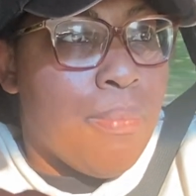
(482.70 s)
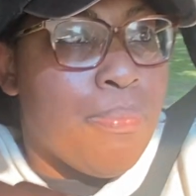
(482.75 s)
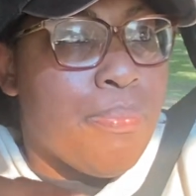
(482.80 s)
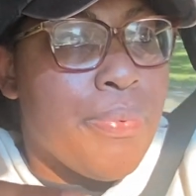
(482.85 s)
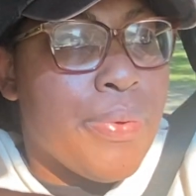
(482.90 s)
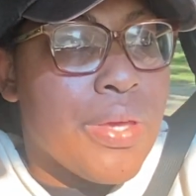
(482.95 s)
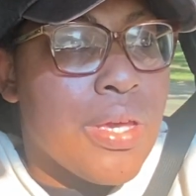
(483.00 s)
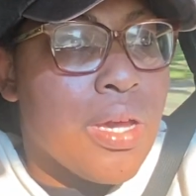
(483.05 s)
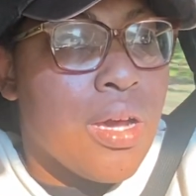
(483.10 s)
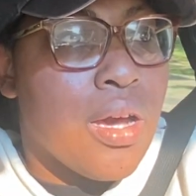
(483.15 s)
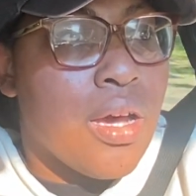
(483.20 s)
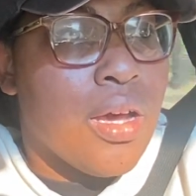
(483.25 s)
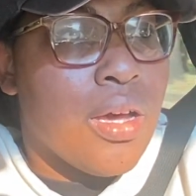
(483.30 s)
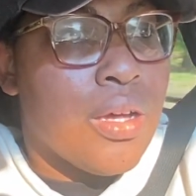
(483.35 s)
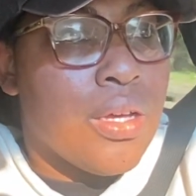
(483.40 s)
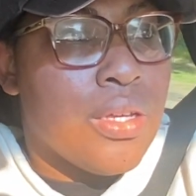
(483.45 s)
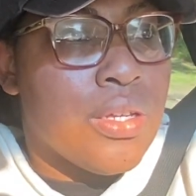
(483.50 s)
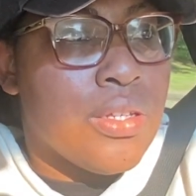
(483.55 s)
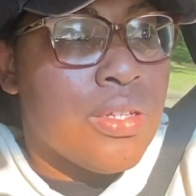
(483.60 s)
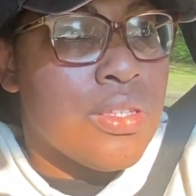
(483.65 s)

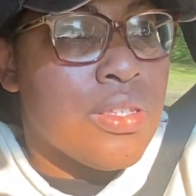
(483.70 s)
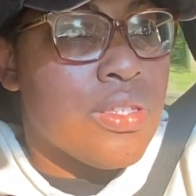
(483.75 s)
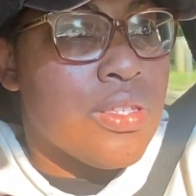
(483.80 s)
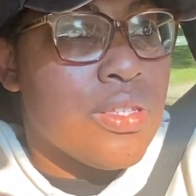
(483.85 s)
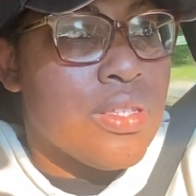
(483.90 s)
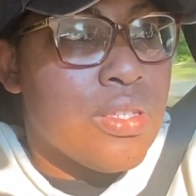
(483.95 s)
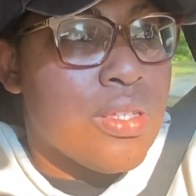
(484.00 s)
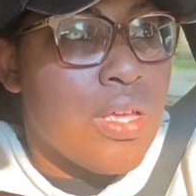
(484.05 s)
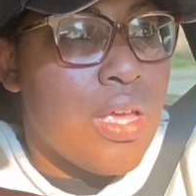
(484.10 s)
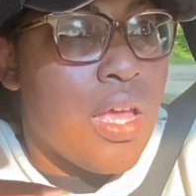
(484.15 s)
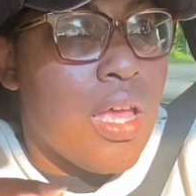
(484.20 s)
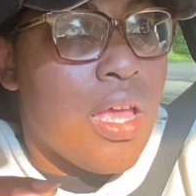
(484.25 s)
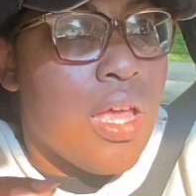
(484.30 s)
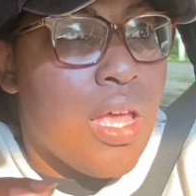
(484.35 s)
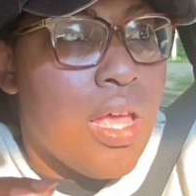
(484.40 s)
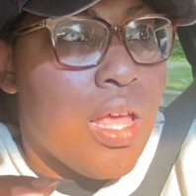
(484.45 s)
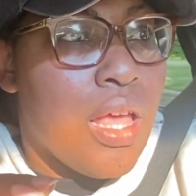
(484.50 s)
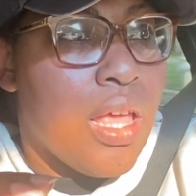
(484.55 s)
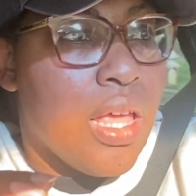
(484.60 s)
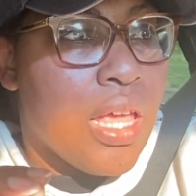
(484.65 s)
because
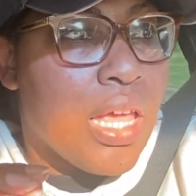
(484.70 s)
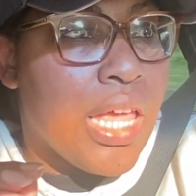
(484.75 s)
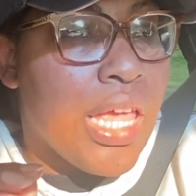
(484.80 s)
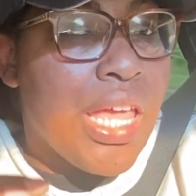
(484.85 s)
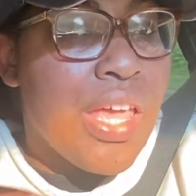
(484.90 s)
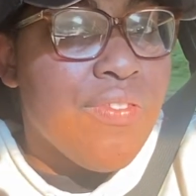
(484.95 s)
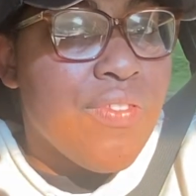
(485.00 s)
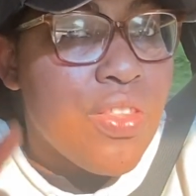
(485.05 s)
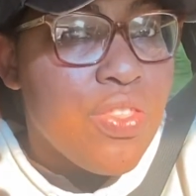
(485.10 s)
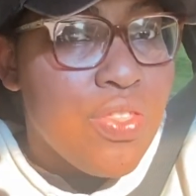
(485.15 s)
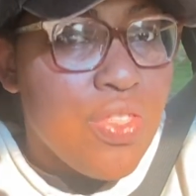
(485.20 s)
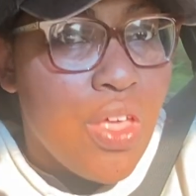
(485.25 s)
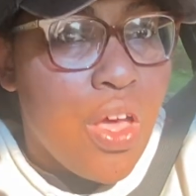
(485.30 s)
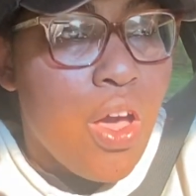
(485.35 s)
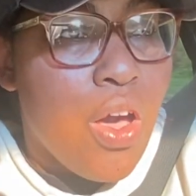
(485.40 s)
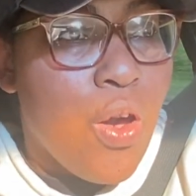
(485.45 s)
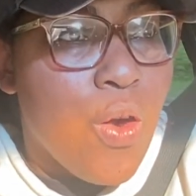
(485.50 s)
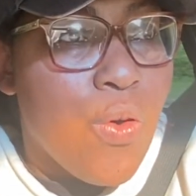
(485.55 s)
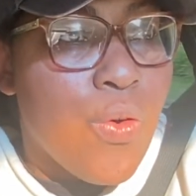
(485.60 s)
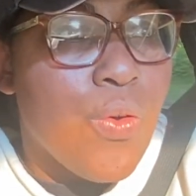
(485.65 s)
even
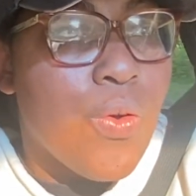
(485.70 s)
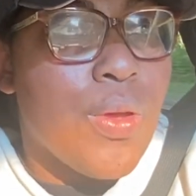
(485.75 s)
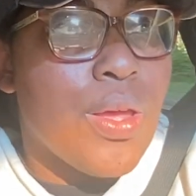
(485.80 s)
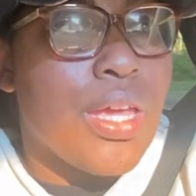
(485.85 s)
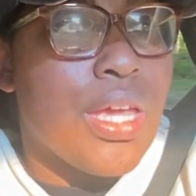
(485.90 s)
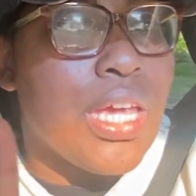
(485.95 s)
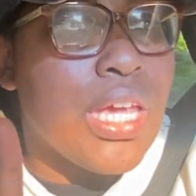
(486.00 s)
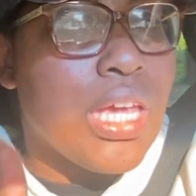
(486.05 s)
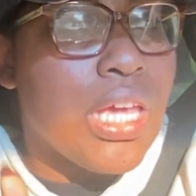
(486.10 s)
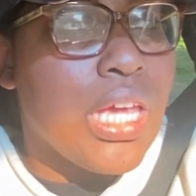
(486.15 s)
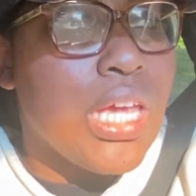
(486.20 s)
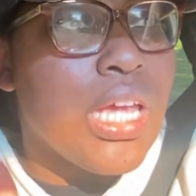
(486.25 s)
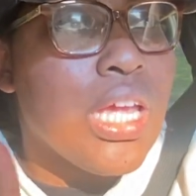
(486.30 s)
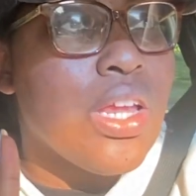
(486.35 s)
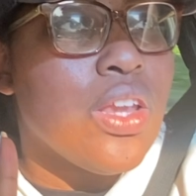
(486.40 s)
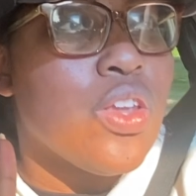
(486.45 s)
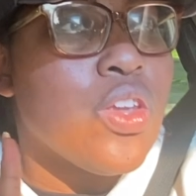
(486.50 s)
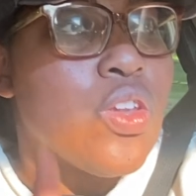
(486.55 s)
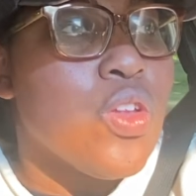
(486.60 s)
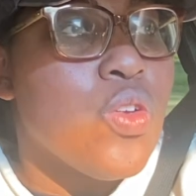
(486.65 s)
though
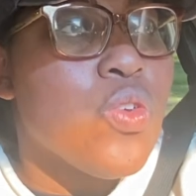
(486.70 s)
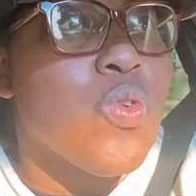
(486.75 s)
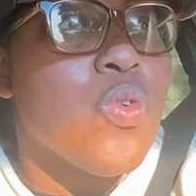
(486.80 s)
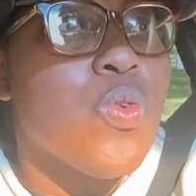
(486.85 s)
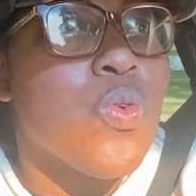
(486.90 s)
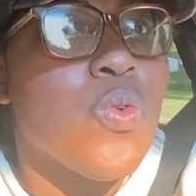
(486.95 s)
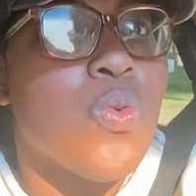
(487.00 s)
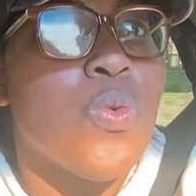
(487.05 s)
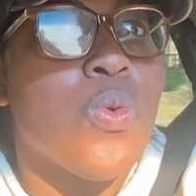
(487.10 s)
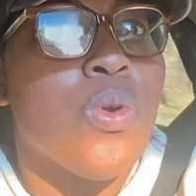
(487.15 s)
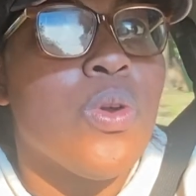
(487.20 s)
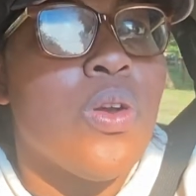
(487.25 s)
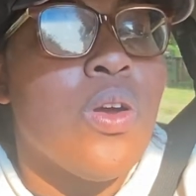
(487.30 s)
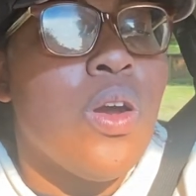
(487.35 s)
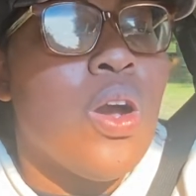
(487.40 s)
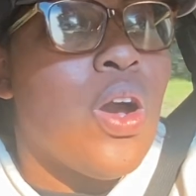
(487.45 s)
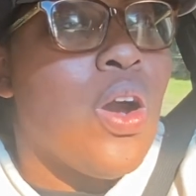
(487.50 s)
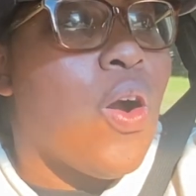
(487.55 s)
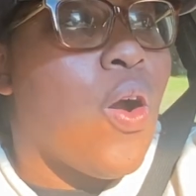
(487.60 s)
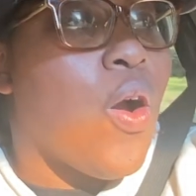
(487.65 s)
he knew
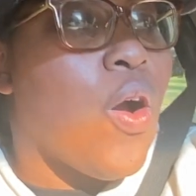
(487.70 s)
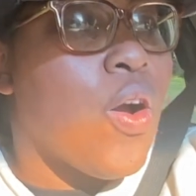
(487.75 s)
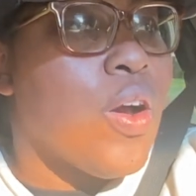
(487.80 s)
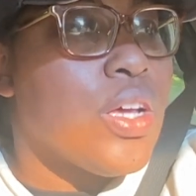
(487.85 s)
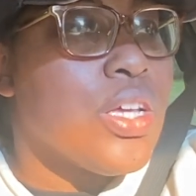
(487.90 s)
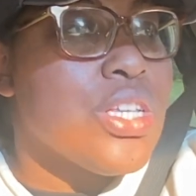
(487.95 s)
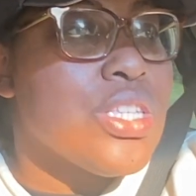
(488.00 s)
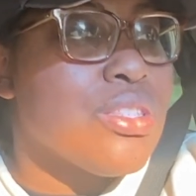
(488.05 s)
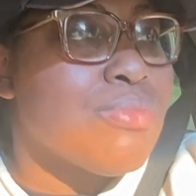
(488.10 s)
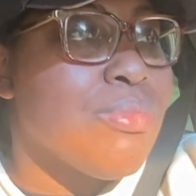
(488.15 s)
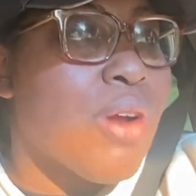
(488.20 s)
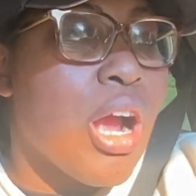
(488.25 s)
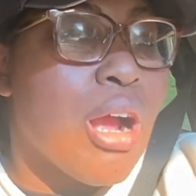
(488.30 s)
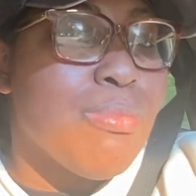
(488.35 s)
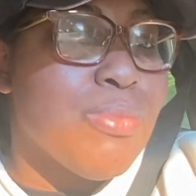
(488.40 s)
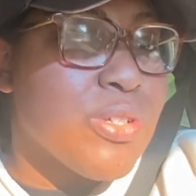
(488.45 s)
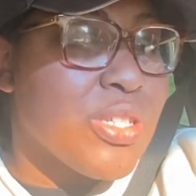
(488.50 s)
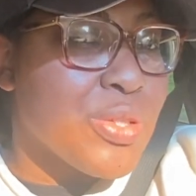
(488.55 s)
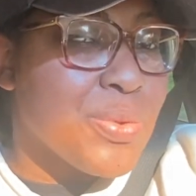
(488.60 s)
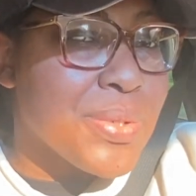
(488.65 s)
all his
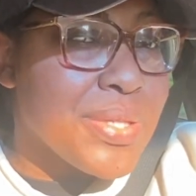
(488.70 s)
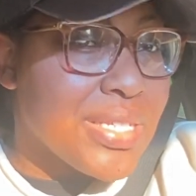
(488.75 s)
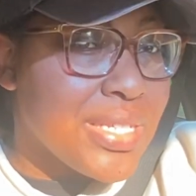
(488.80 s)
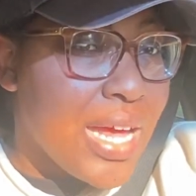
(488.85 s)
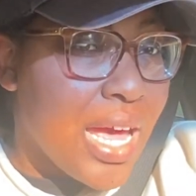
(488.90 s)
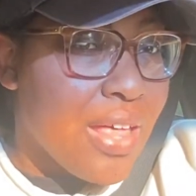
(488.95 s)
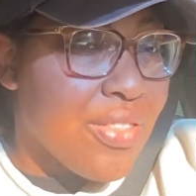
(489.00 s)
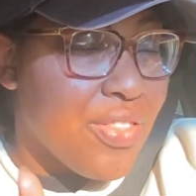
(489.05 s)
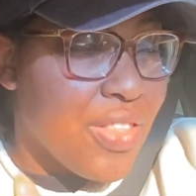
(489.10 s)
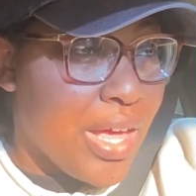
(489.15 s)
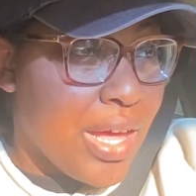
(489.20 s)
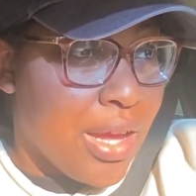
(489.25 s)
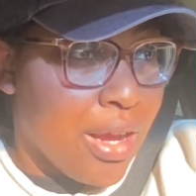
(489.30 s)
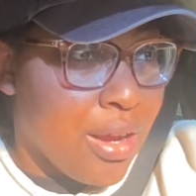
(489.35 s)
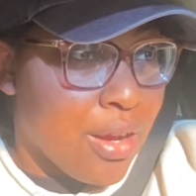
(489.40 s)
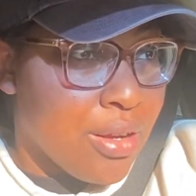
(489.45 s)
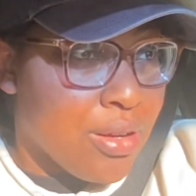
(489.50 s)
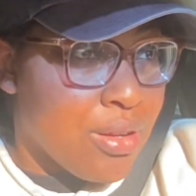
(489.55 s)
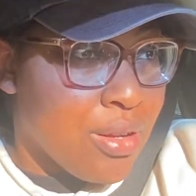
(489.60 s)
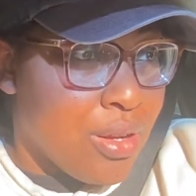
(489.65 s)
marbles was not
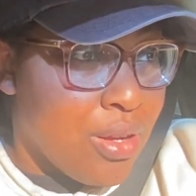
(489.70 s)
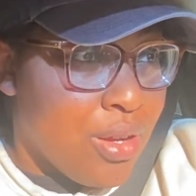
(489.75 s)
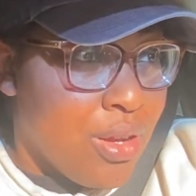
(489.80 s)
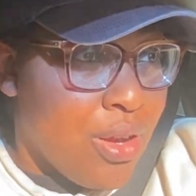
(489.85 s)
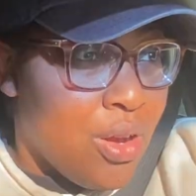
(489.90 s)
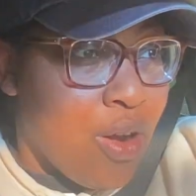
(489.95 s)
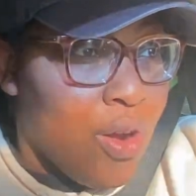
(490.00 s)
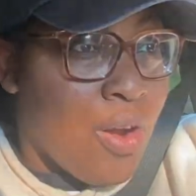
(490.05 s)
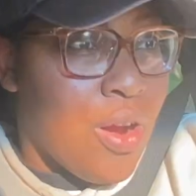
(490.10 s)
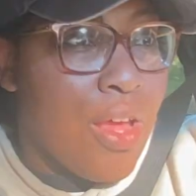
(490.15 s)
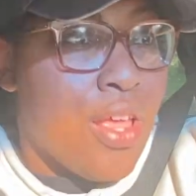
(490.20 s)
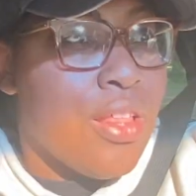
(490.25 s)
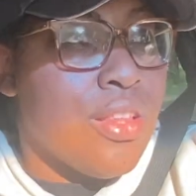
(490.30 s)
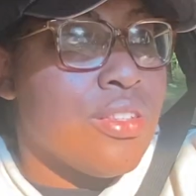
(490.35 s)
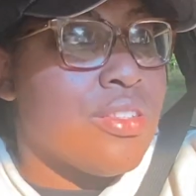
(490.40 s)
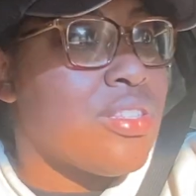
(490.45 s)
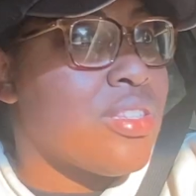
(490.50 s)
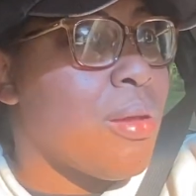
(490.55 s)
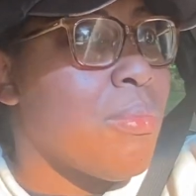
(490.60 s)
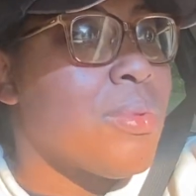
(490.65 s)
there,
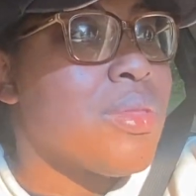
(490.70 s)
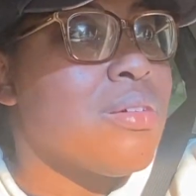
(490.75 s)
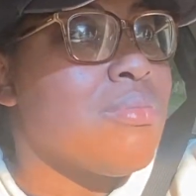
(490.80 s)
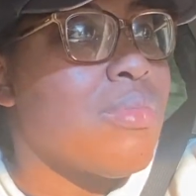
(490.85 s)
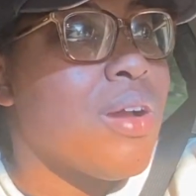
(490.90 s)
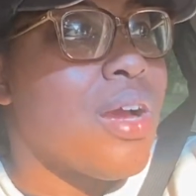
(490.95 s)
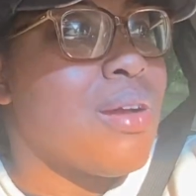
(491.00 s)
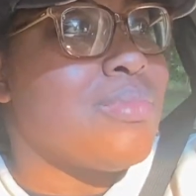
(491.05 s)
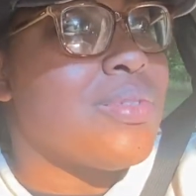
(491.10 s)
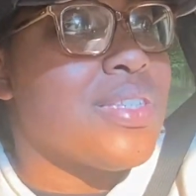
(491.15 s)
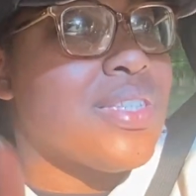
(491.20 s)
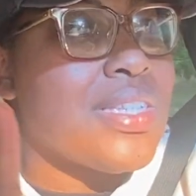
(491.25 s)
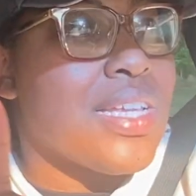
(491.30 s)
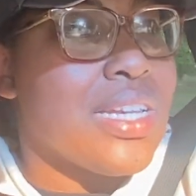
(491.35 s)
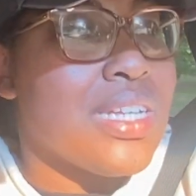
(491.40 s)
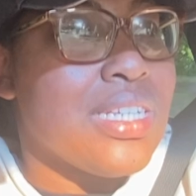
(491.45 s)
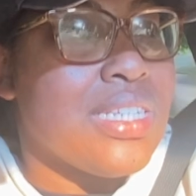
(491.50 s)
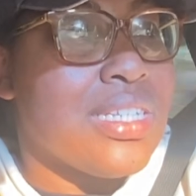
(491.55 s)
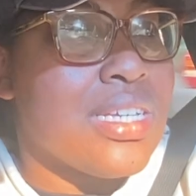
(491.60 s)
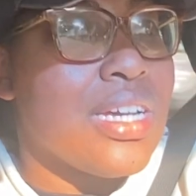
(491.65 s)
and some of the marbles
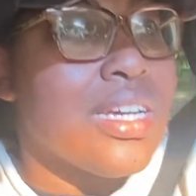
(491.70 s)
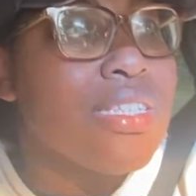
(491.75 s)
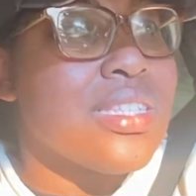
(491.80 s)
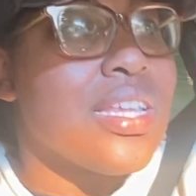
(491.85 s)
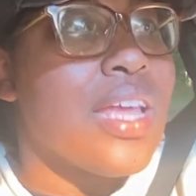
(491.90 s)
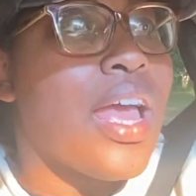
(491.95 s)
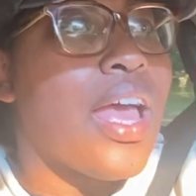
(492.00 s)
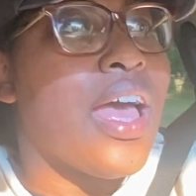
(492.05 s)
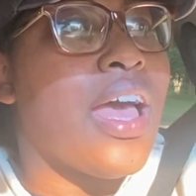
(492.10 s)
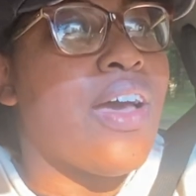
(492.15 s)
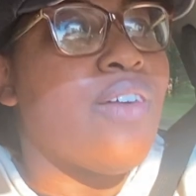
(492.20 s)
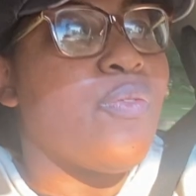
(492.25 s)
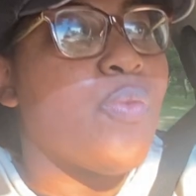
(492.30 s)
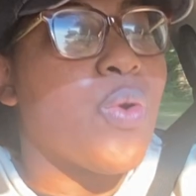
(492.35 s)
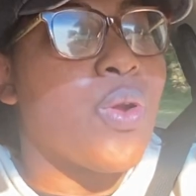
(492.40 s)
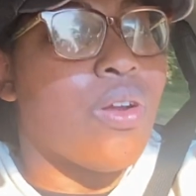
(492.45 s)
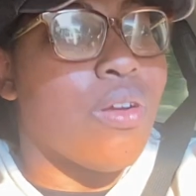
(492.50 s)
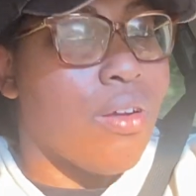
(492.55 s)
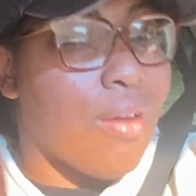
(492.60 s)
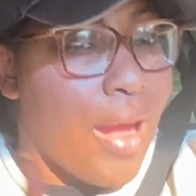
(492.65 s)
that he does have
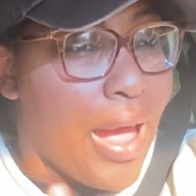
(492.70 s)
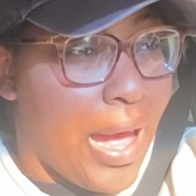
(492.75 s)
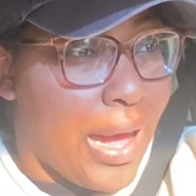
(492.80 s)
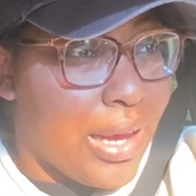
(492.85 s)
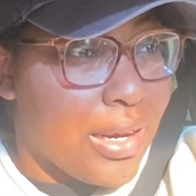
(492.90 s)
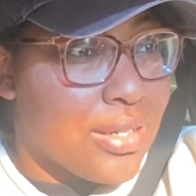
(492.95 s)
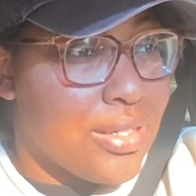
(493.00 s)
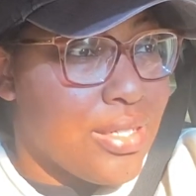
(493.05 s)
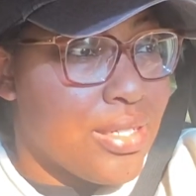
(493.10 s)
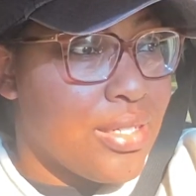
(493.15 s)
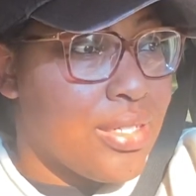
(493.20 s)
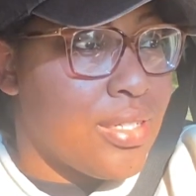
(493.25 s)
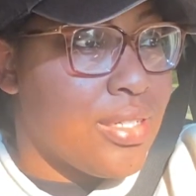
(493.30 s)
were cracked,